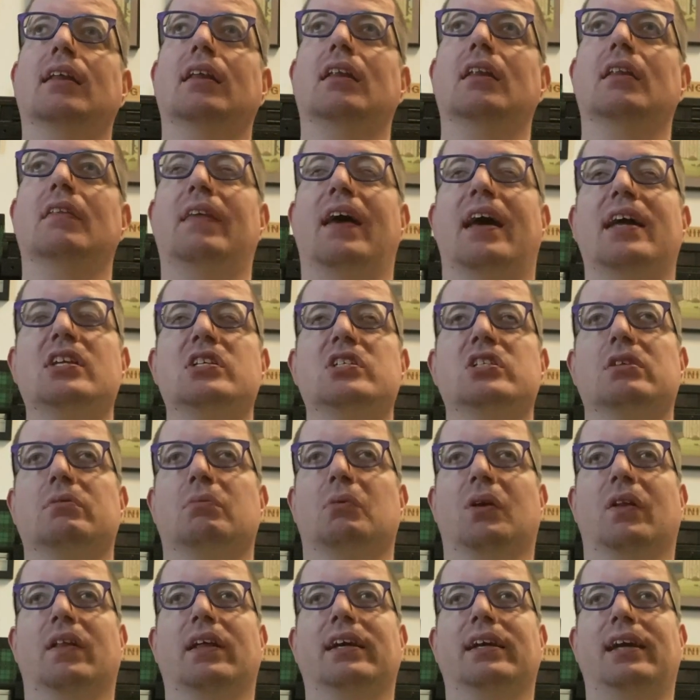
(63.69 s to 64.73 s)
then she
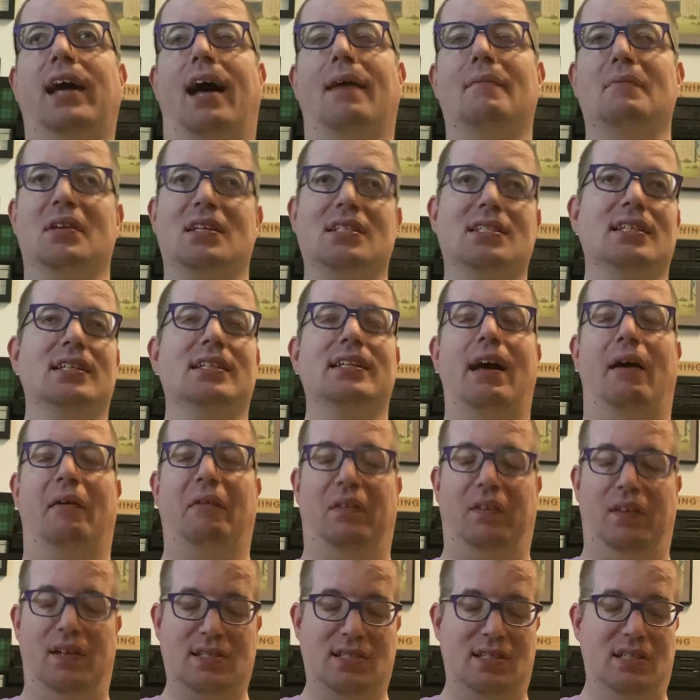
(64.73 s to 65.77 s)
really got me to sit down
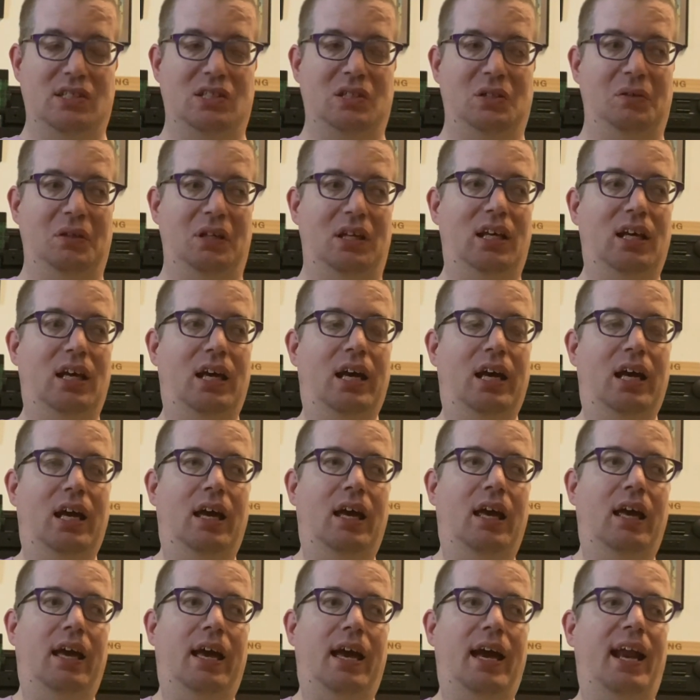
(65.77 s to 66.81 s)
and listen to it.
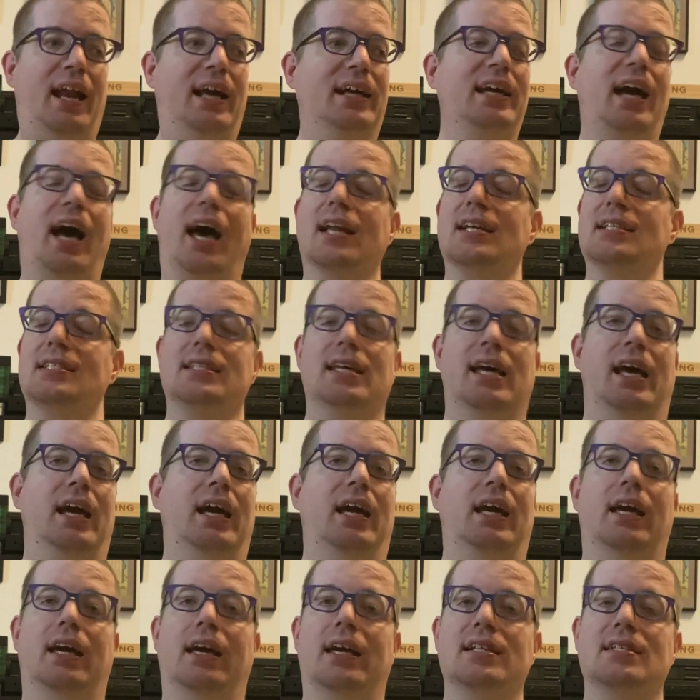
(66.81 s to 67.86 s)
And I gotta
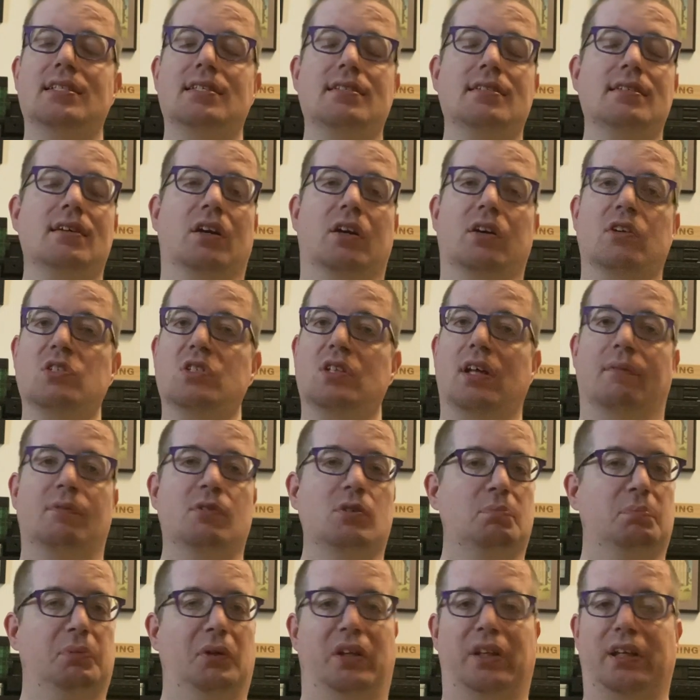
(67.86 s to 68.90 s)
say, her stuff is
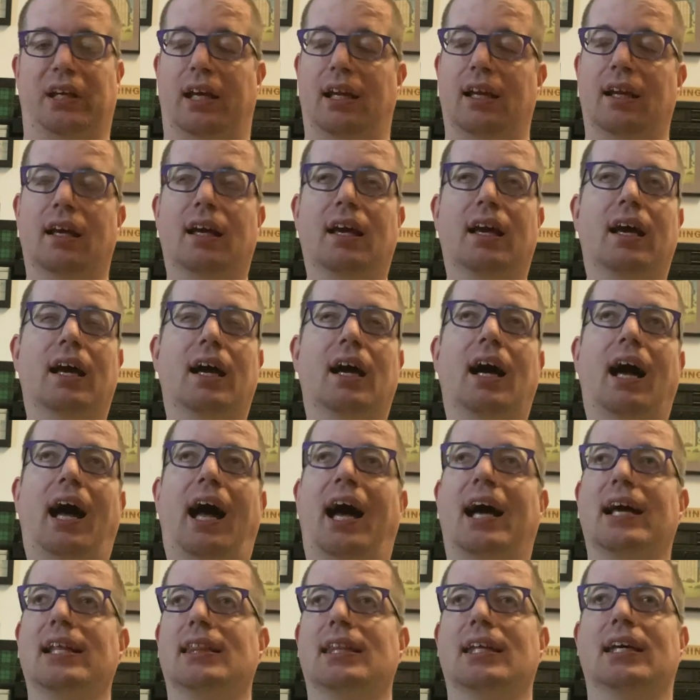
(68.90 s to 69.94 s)
brilliant.
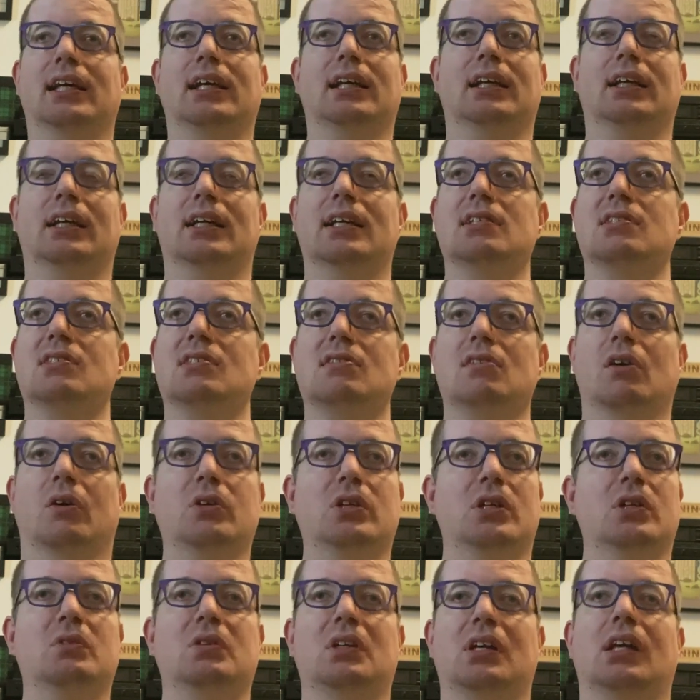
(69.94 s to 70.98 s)
I think it's so
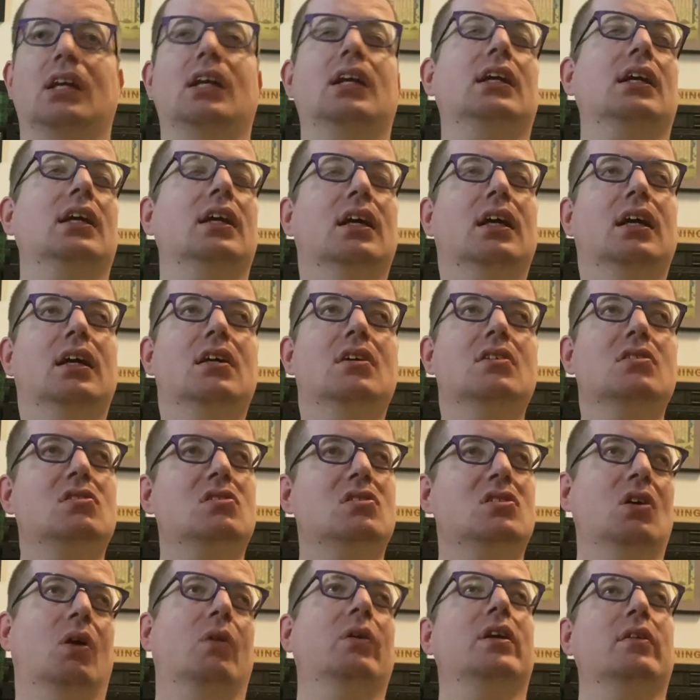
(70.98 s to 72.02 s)
unique,
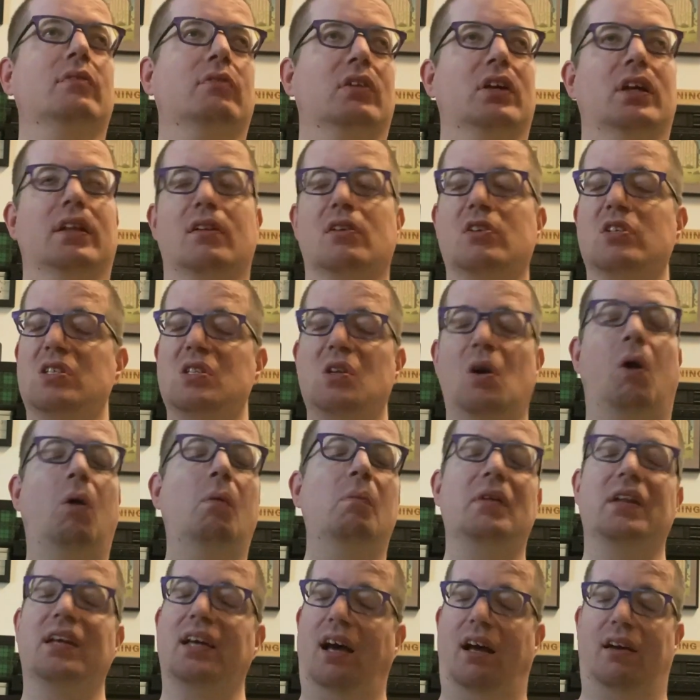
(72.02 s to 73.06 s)
so different. There's
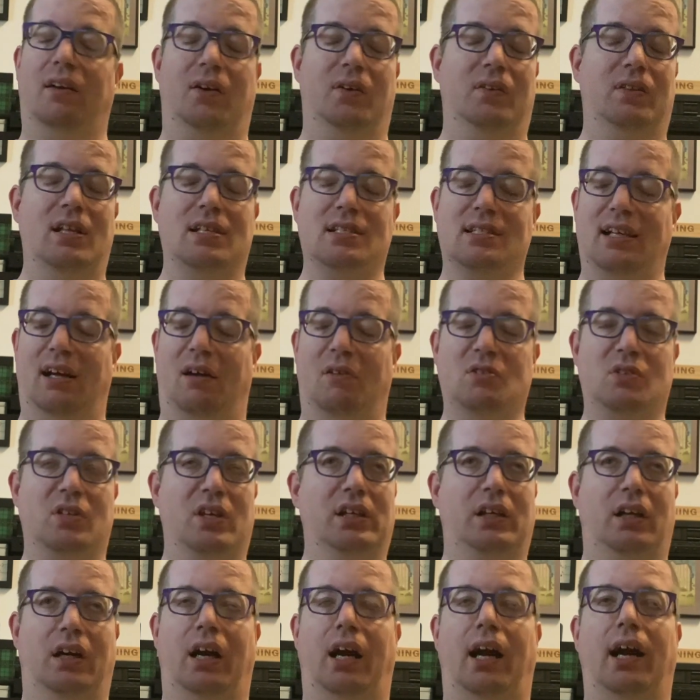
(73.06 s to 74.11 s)
nobody on earth that sounds
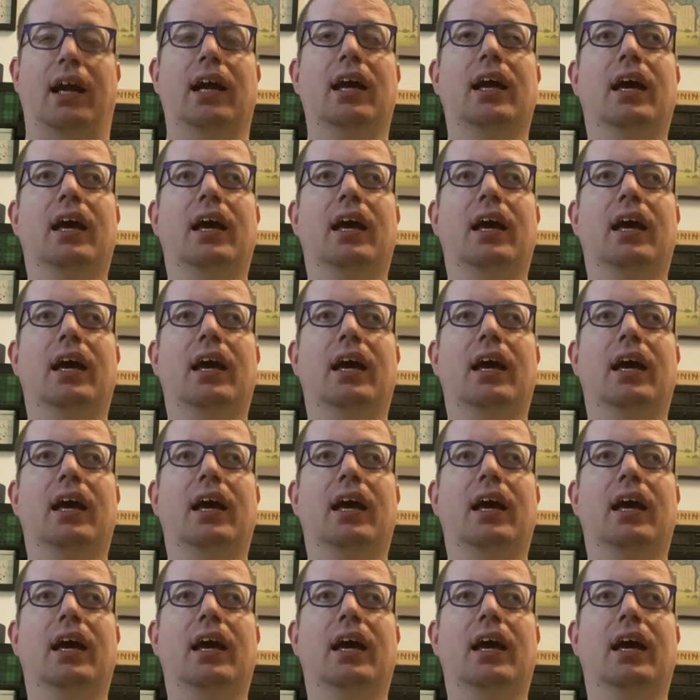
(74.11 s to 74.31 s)
like her.